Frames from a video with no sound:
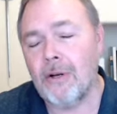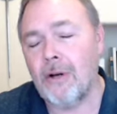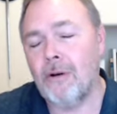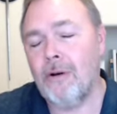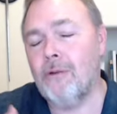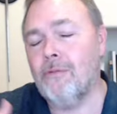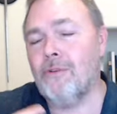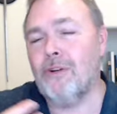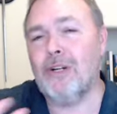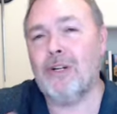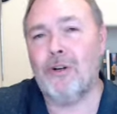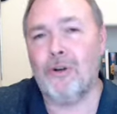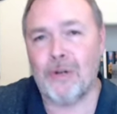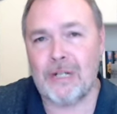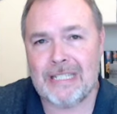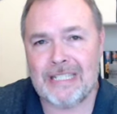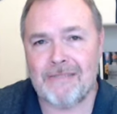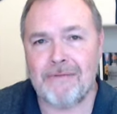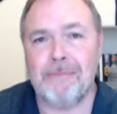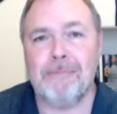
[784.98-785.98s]
over a
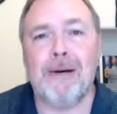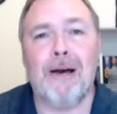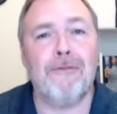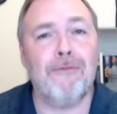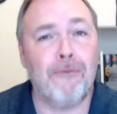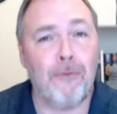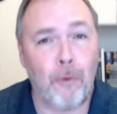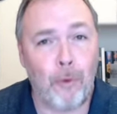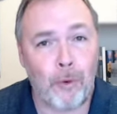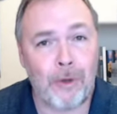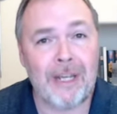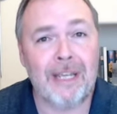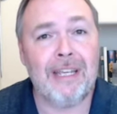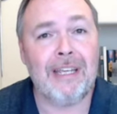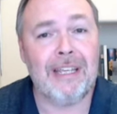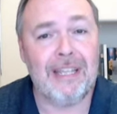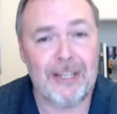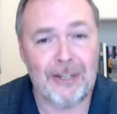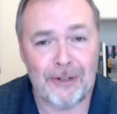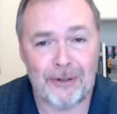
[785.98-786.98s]
course of about 40
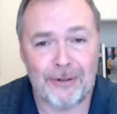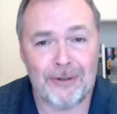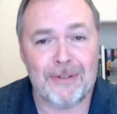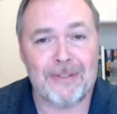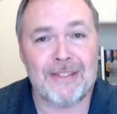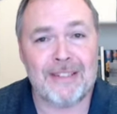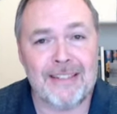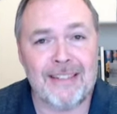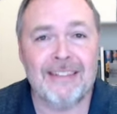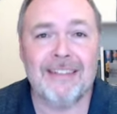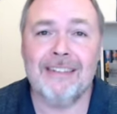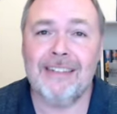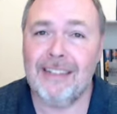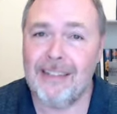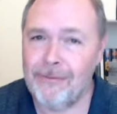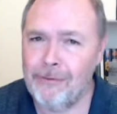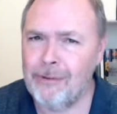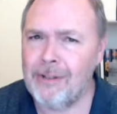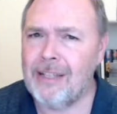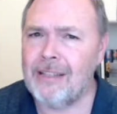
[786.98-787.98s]
years,
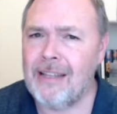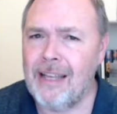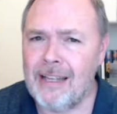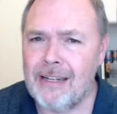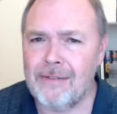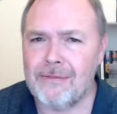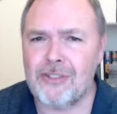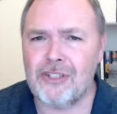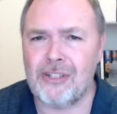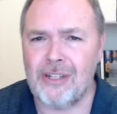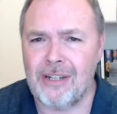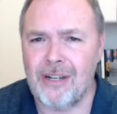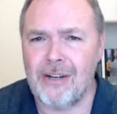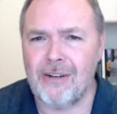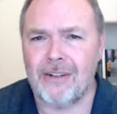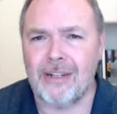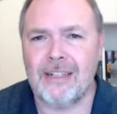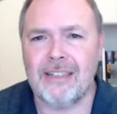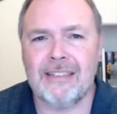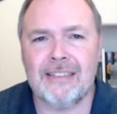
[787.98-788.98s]
I've read a lot of
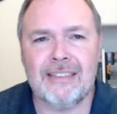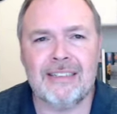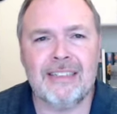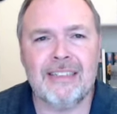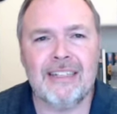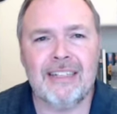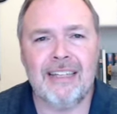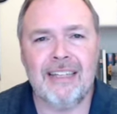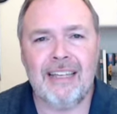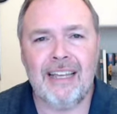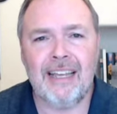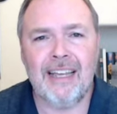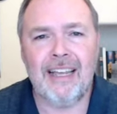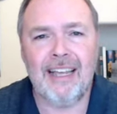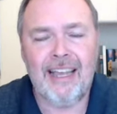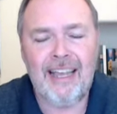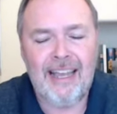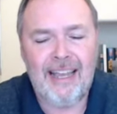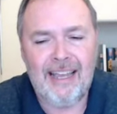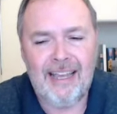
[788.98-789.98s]
Shannara.
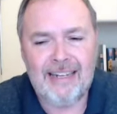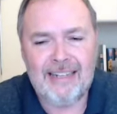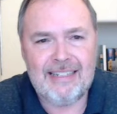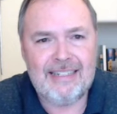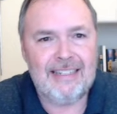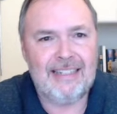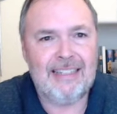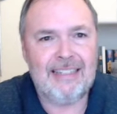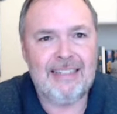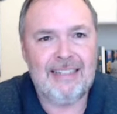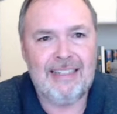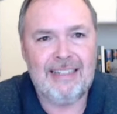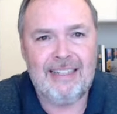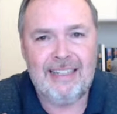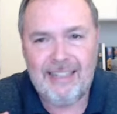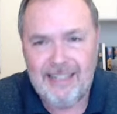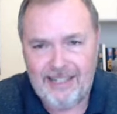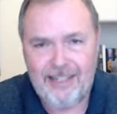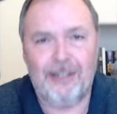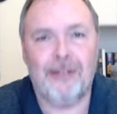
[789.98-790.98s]
And
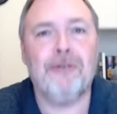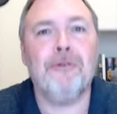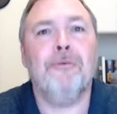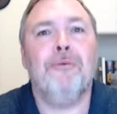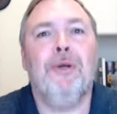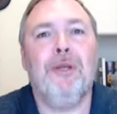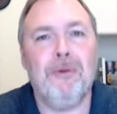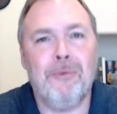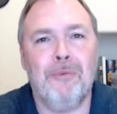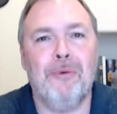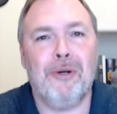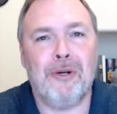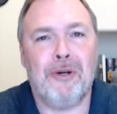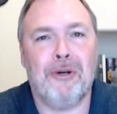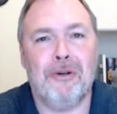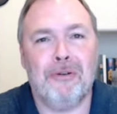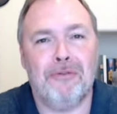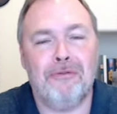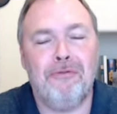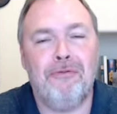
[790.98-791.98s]
here we
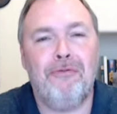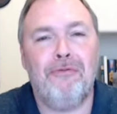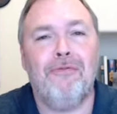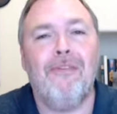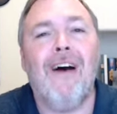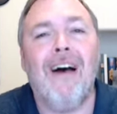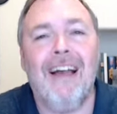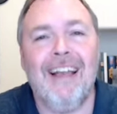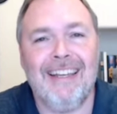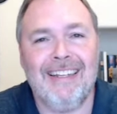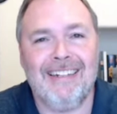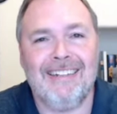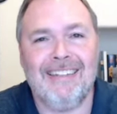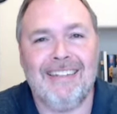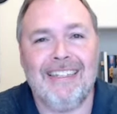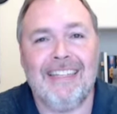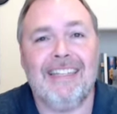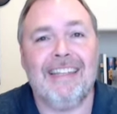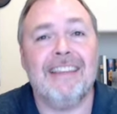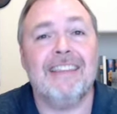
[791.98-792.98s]
were,
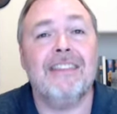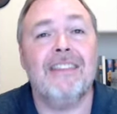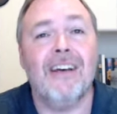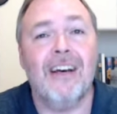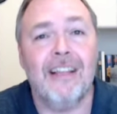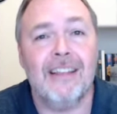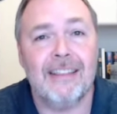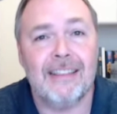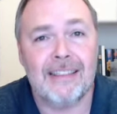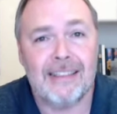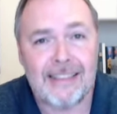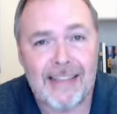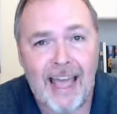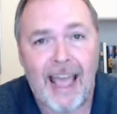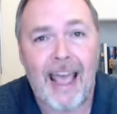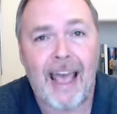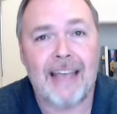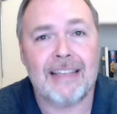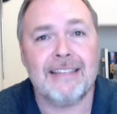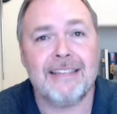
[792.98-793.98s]
finally, the
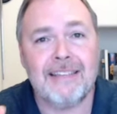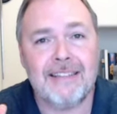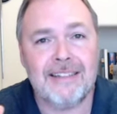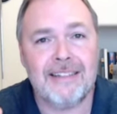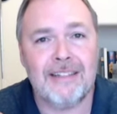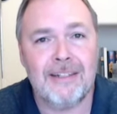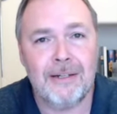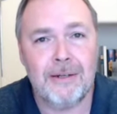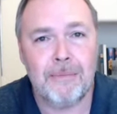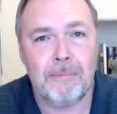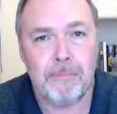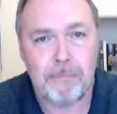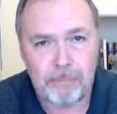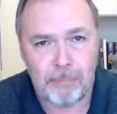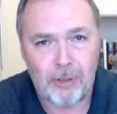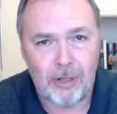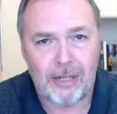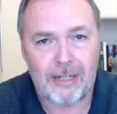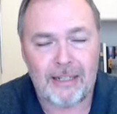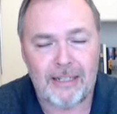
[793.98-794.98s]
last
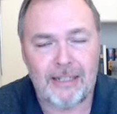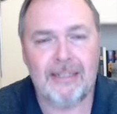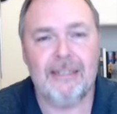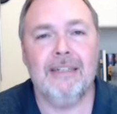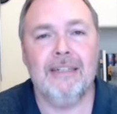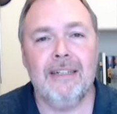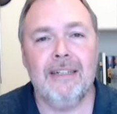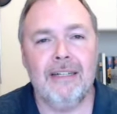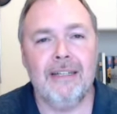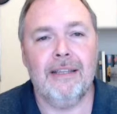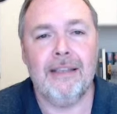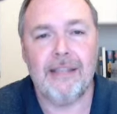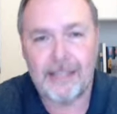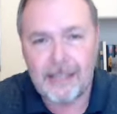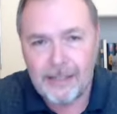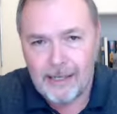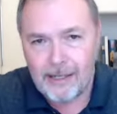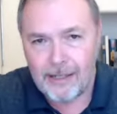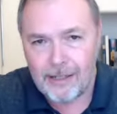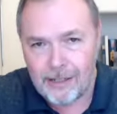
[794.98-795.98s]
book the
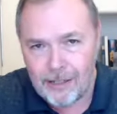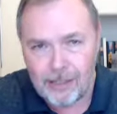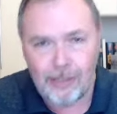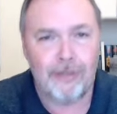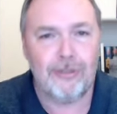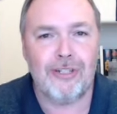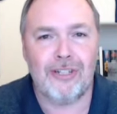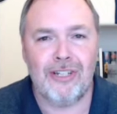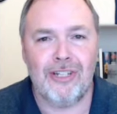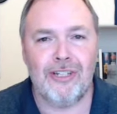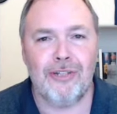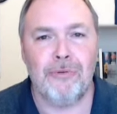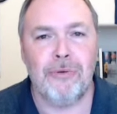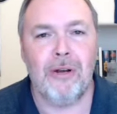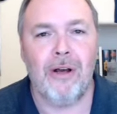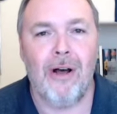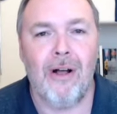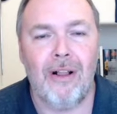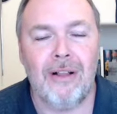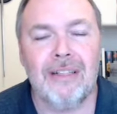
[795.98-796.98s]
conclusion to it
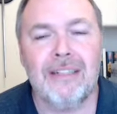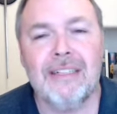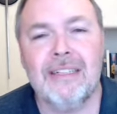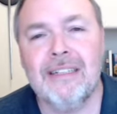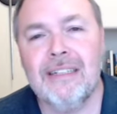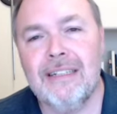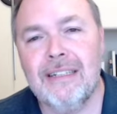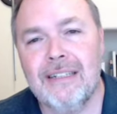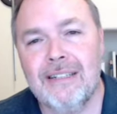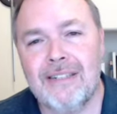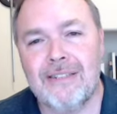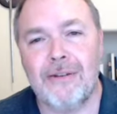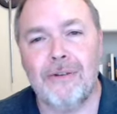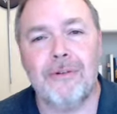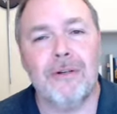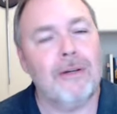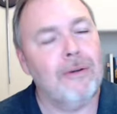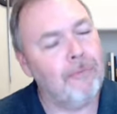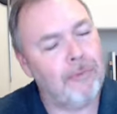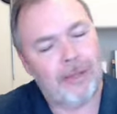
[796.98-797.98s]
all.
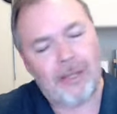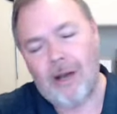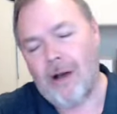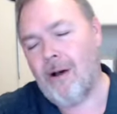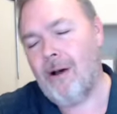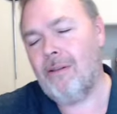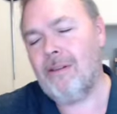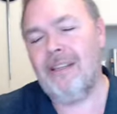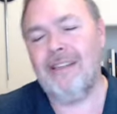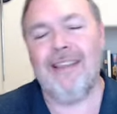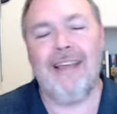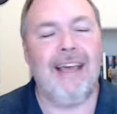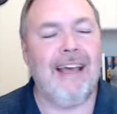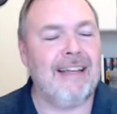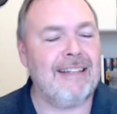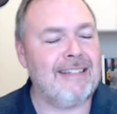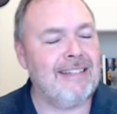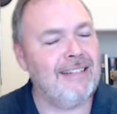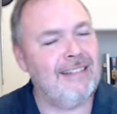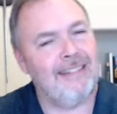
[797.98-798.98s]
So, with all of
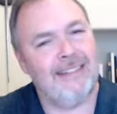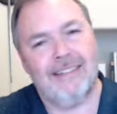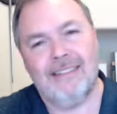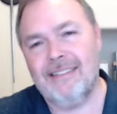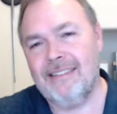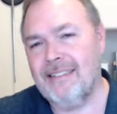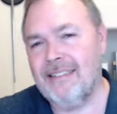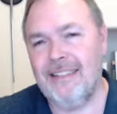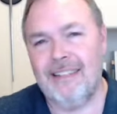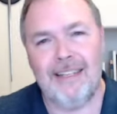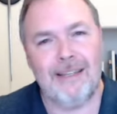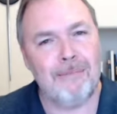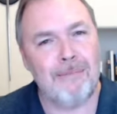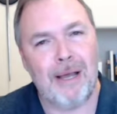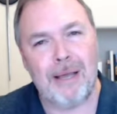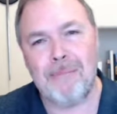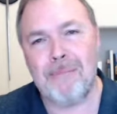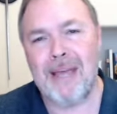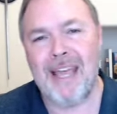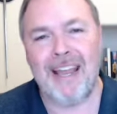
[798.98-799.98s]
that in
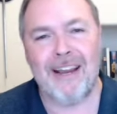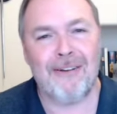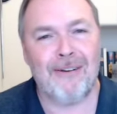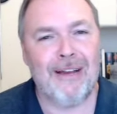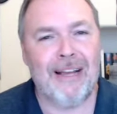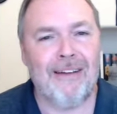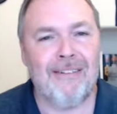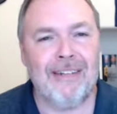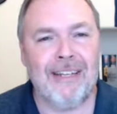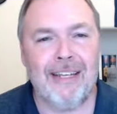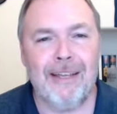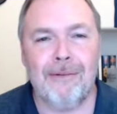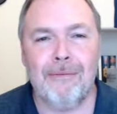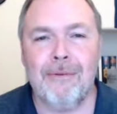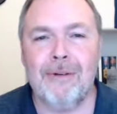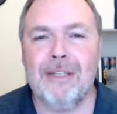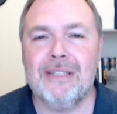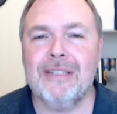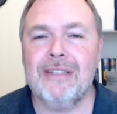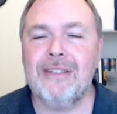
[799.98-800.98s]
my background, it
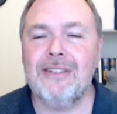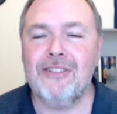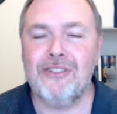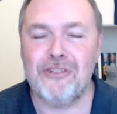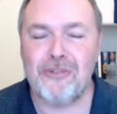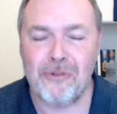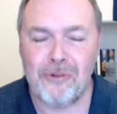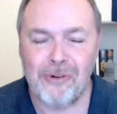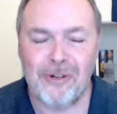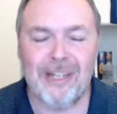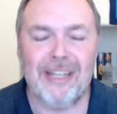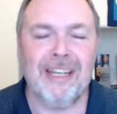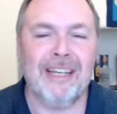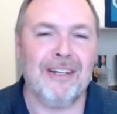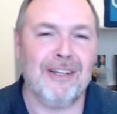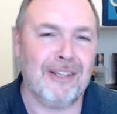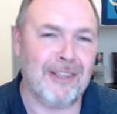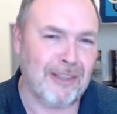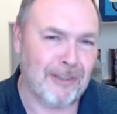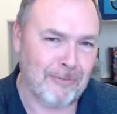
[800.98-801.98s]
was a joy
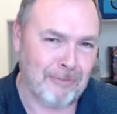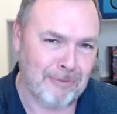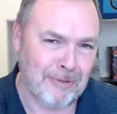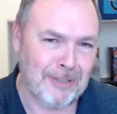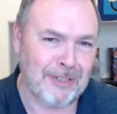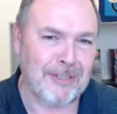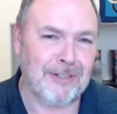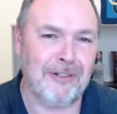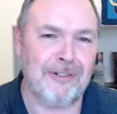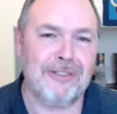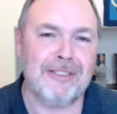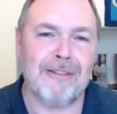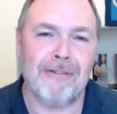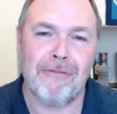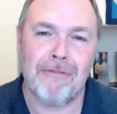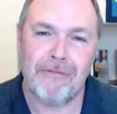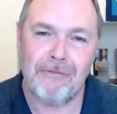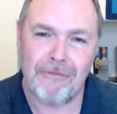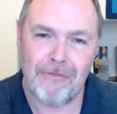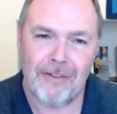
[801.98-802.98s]
and a thrill to
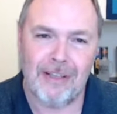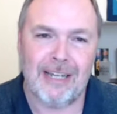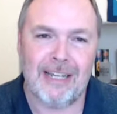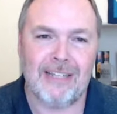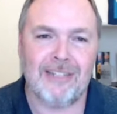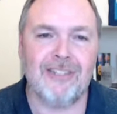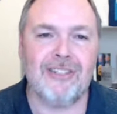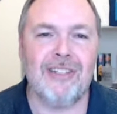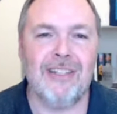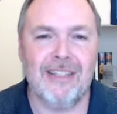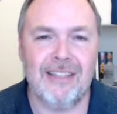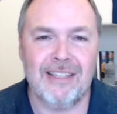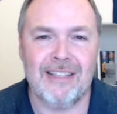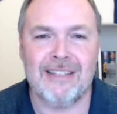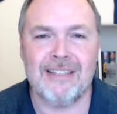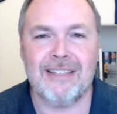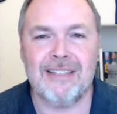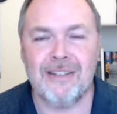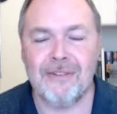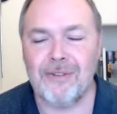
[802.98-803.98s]
finish
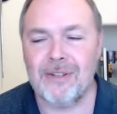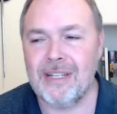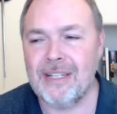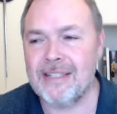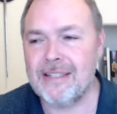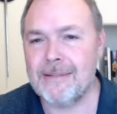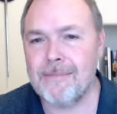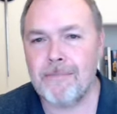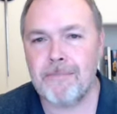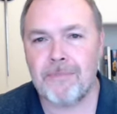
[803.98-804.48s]
this series.